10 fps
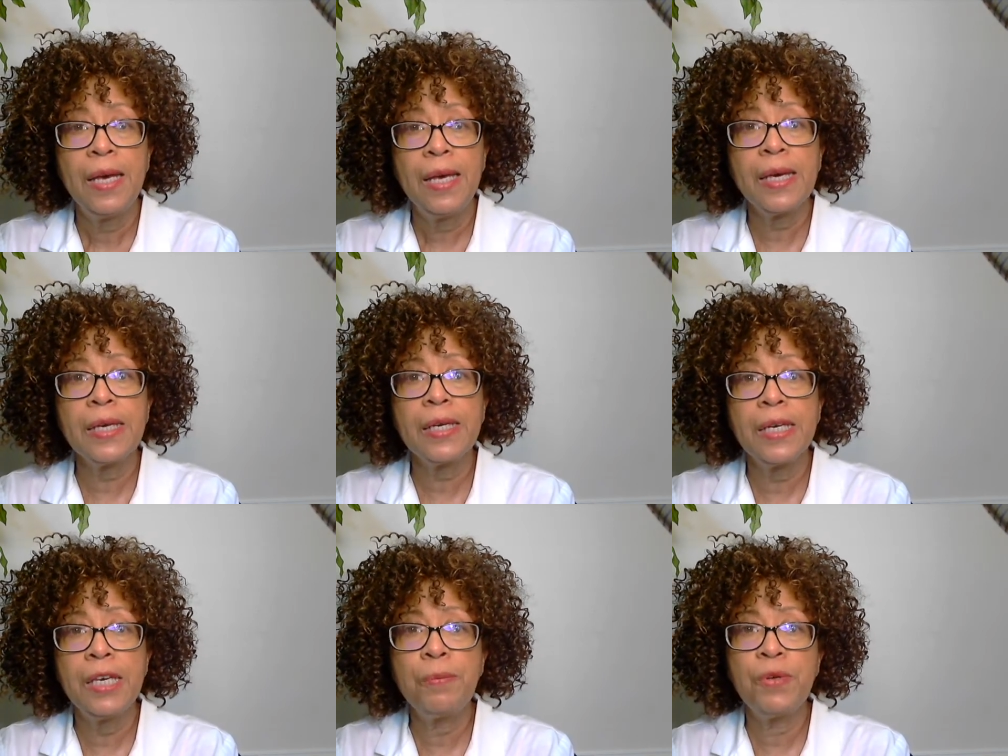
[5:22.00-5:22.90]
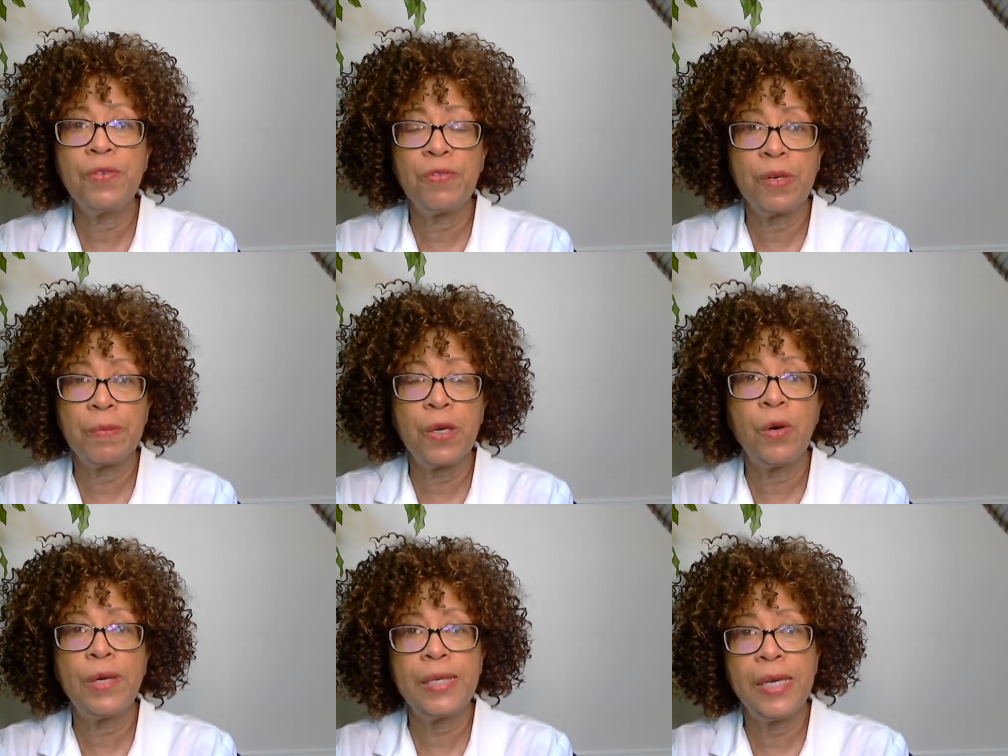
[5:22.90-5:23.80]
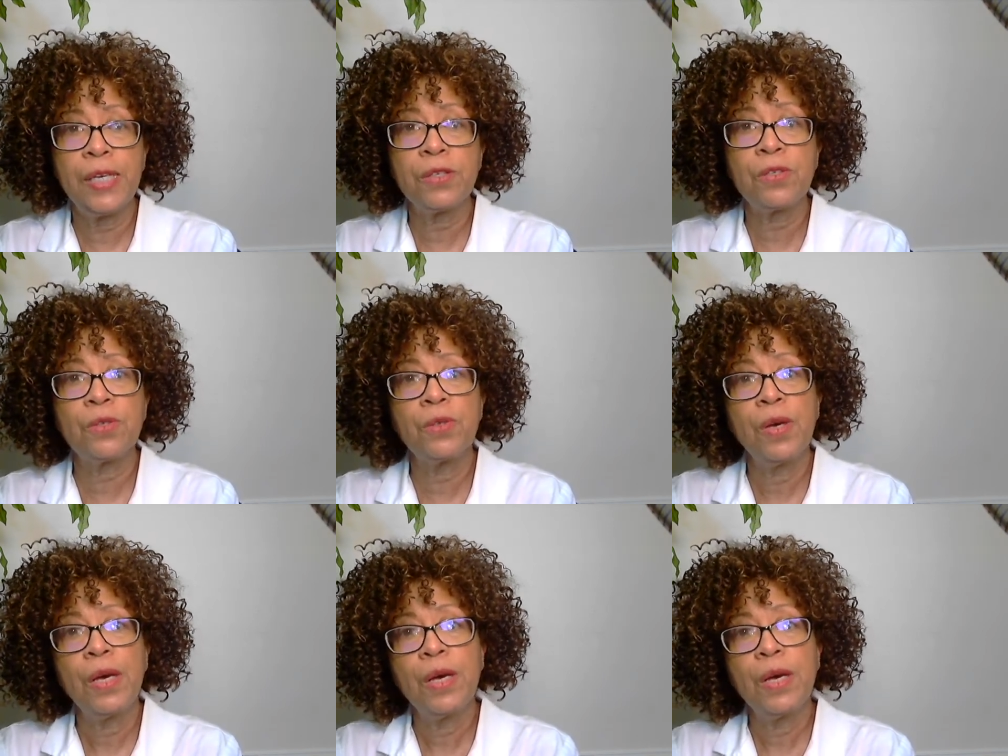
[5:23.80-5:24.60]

it can keep you from going into